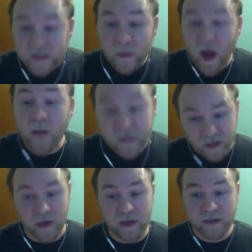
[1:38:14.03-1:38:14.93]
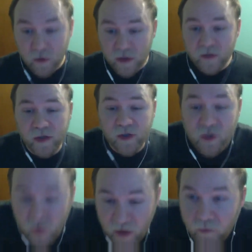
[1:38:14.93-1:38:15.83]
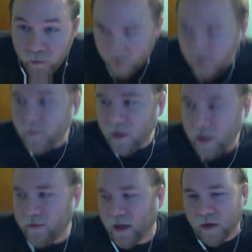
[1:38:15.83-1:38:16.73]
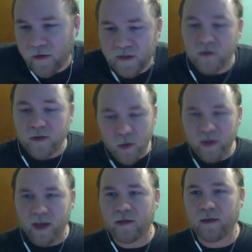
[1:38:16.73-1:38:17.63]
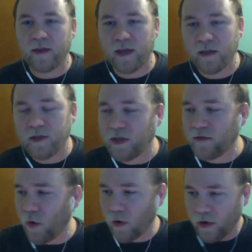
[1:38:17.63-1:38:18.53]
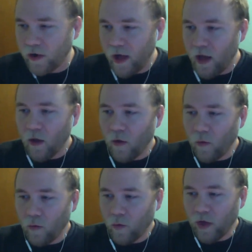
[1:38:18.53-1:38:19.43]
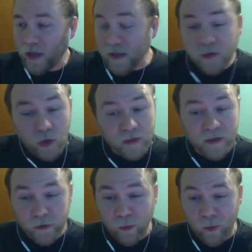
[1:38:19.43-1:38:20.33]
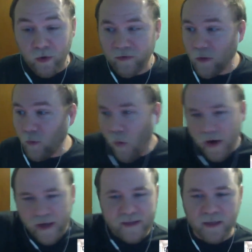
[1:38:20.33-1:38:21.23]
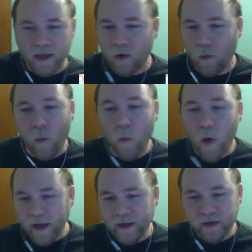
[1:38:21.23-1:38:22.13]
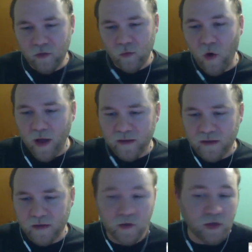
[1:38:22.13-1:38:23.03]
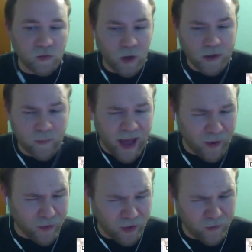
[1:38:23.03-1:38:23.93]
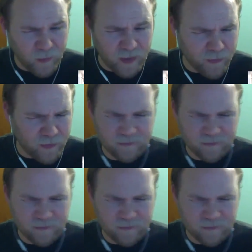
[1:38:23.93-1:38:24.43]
I'm serious, serious question. Do they really believe that there's a utopia out there that they can achieve, or no. is there an ulterior motive? And what is it? Like, why do you want? Do you just want the power over people?